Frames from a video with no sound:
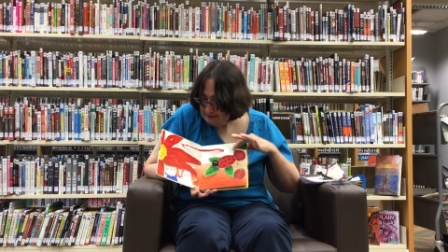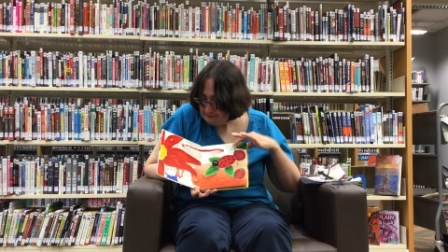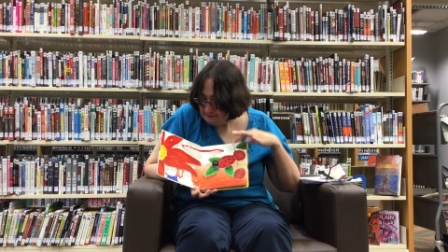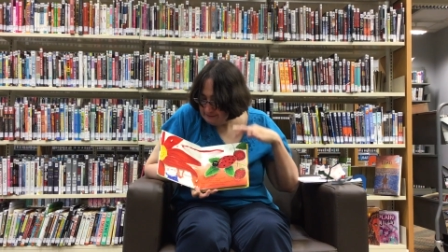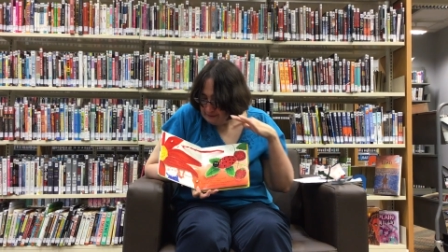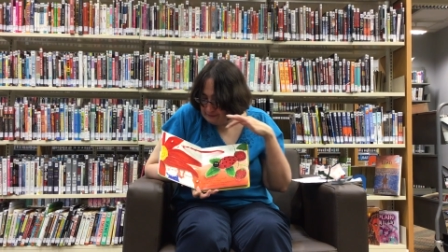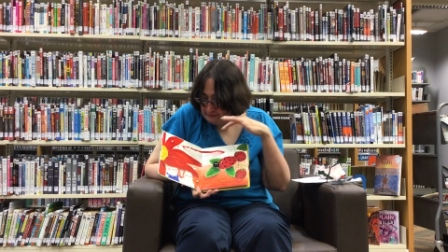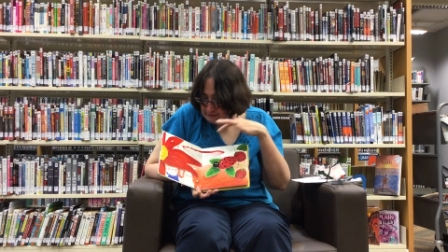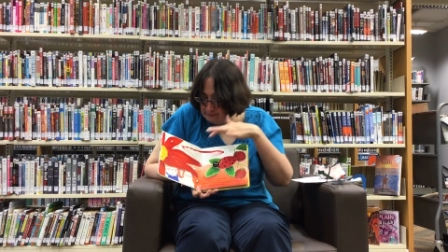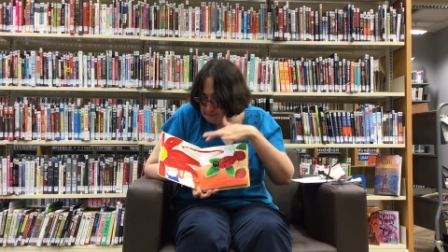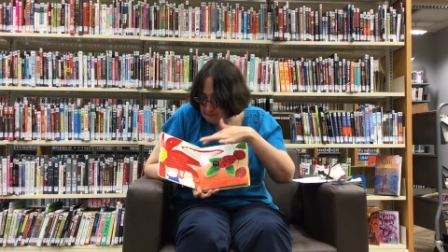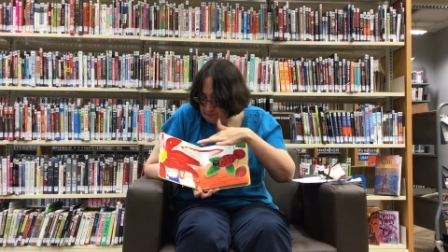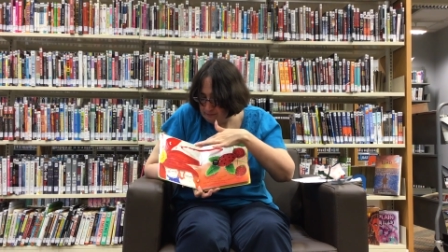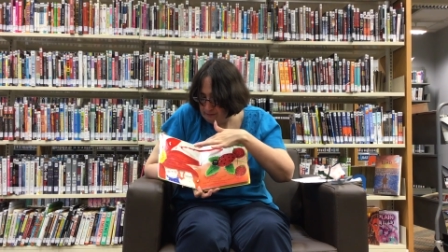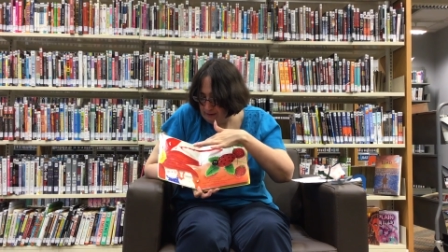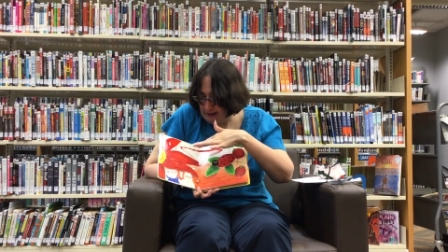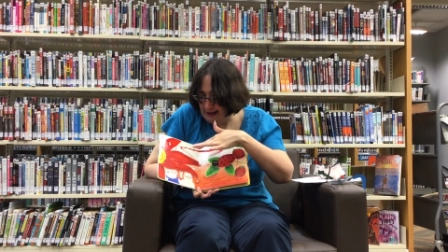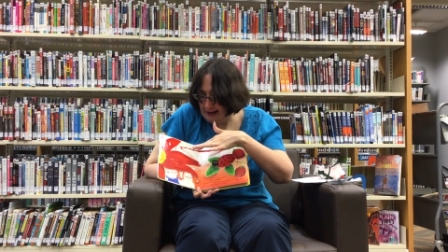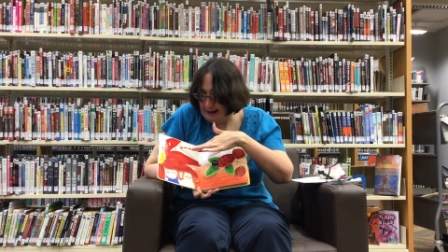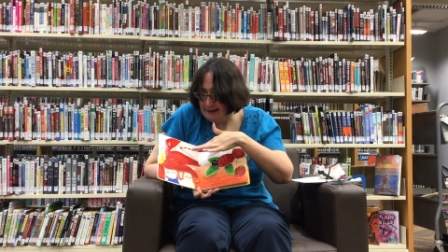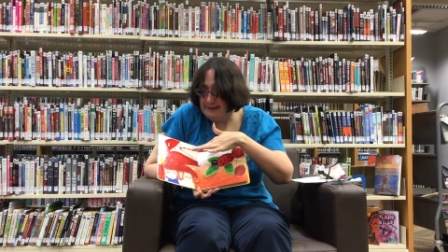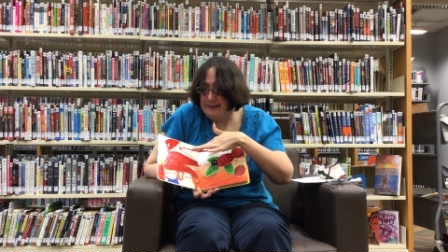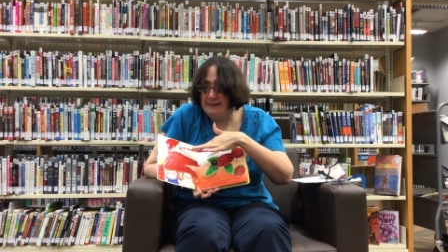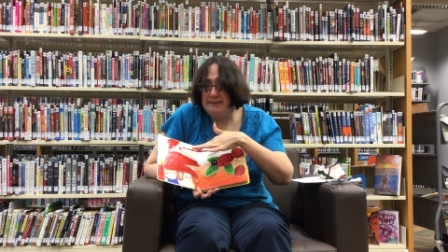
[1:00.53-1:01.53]
"There's
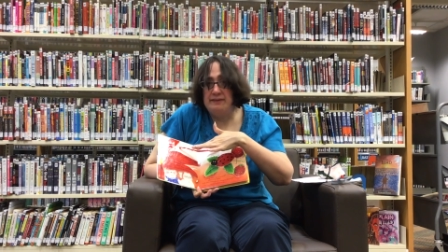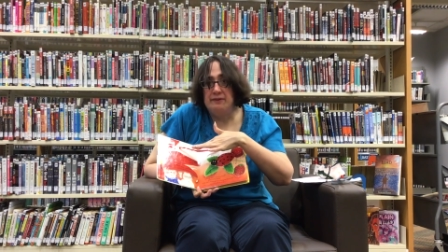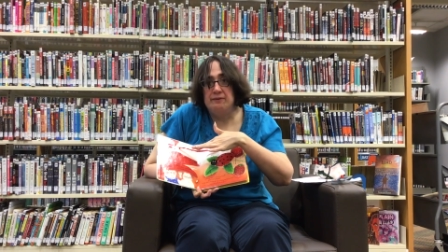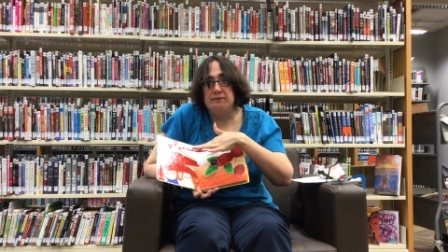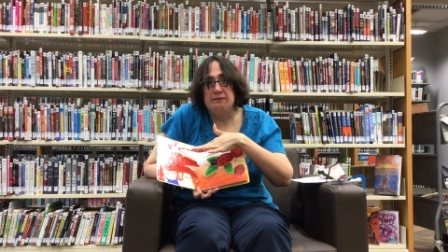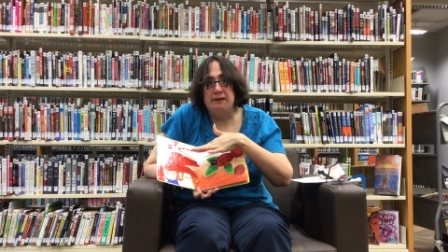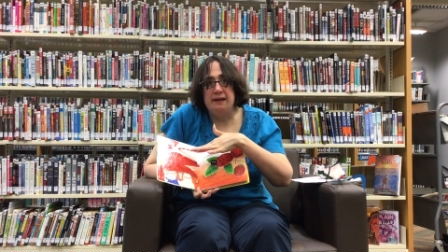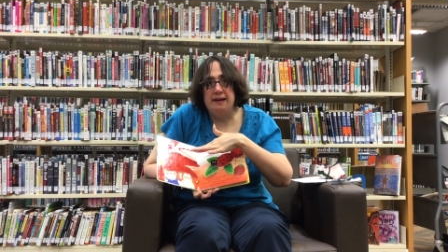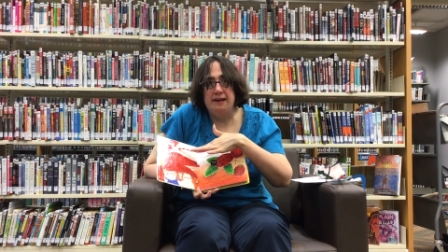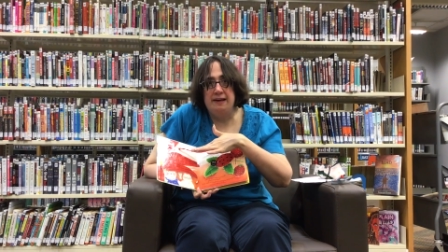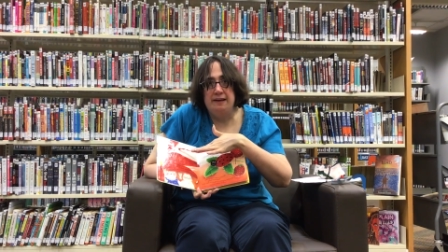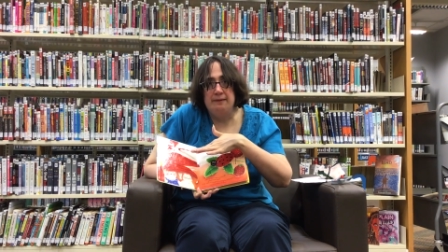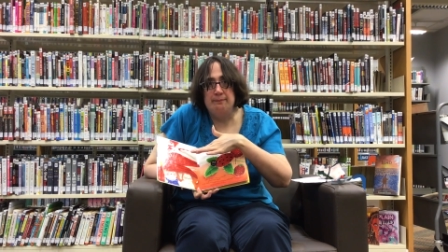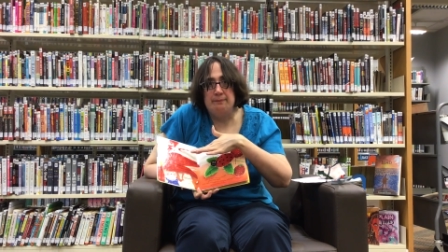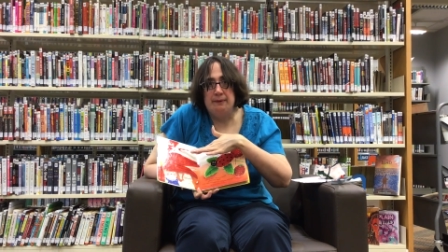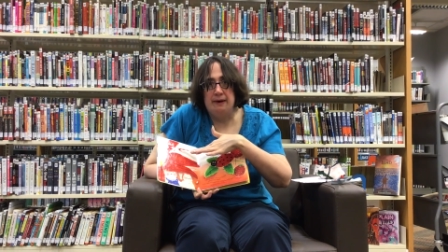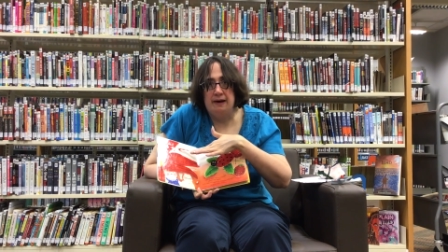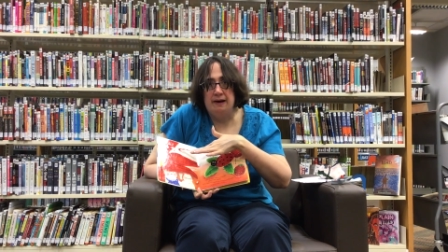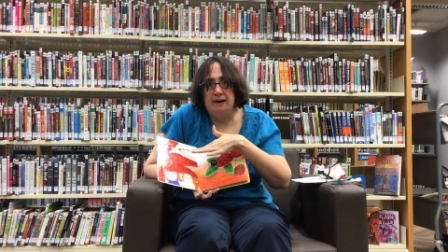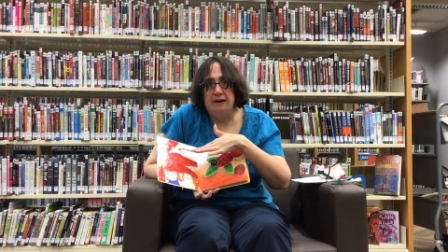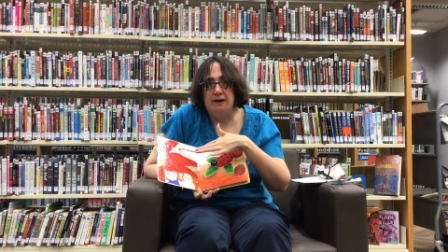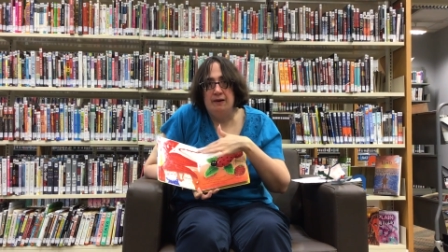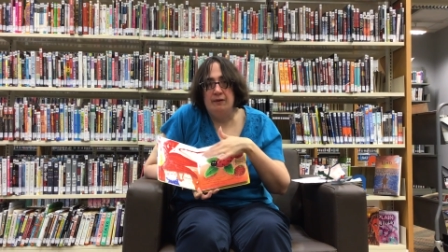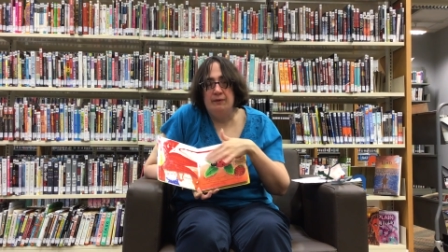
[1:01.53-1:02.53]
red in the
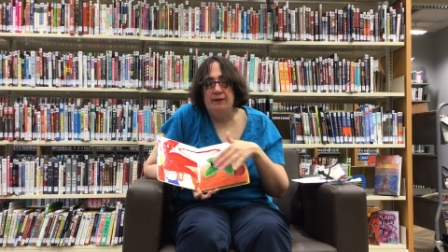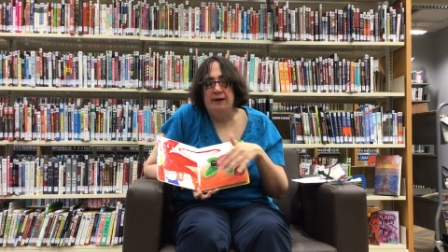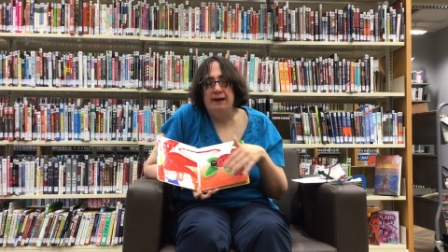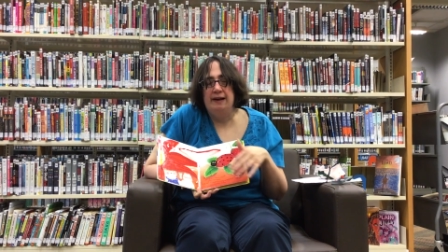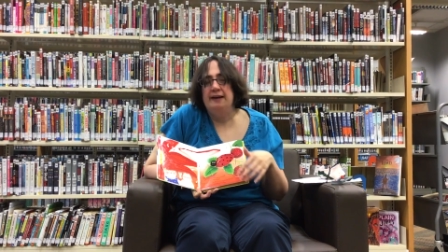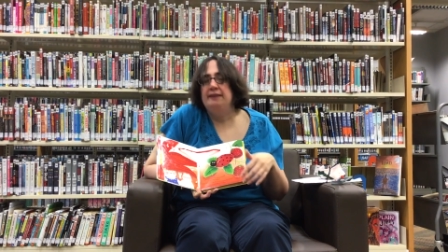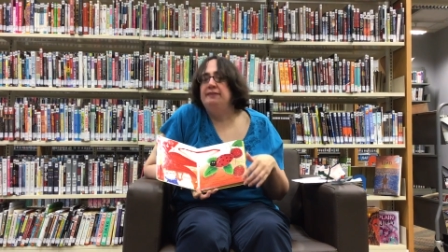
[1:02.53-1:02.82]
rainbow."